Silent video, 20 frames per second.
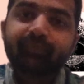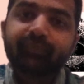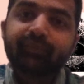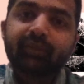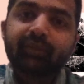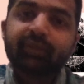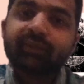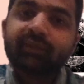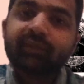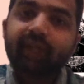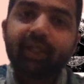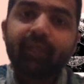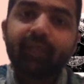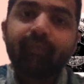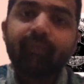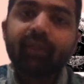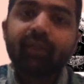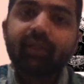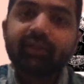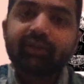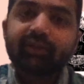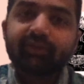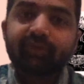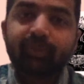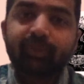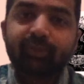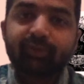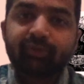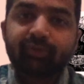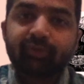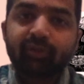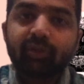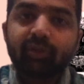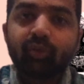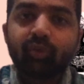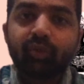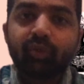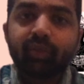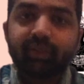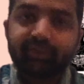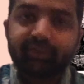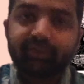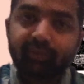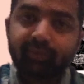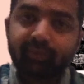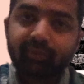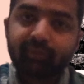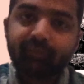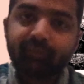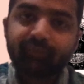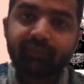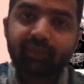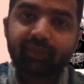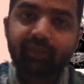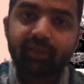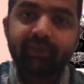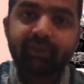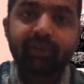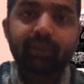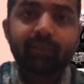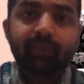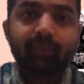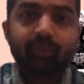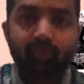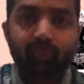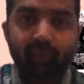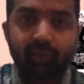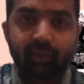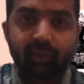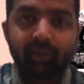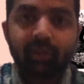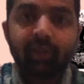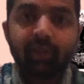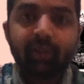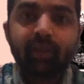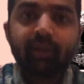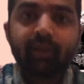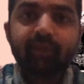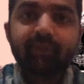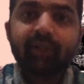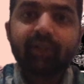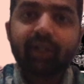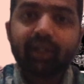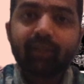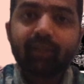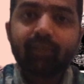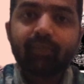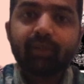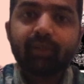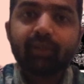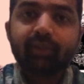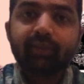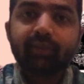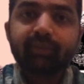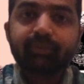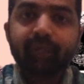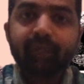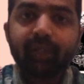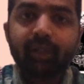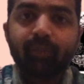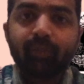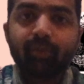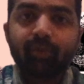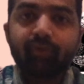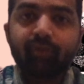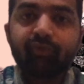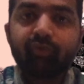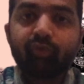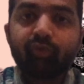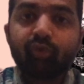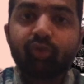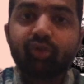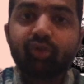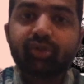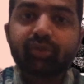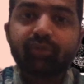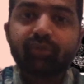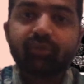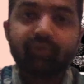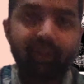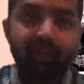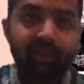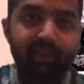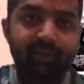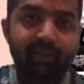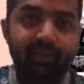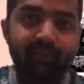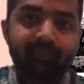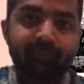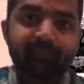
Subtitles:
This iron pillar is famous for two reasons. Reason number one, this iron pillar is made up of forged welding.